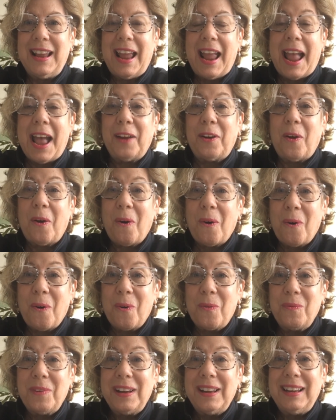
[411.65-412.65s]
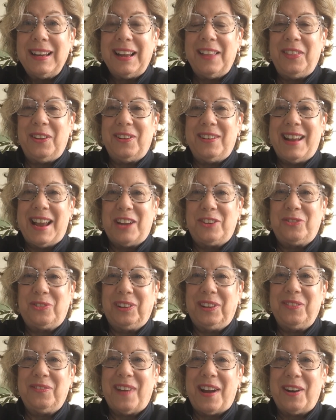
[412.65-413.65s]
at home in their natural
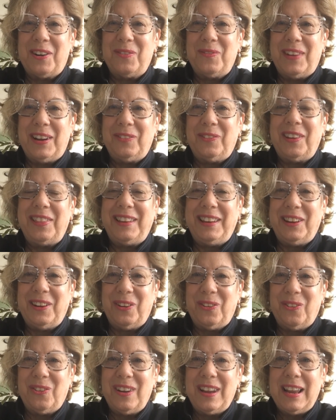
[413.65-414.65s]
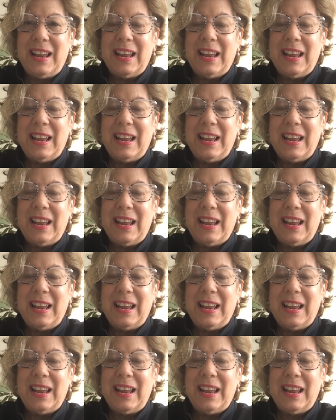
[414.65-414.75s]
environment with you.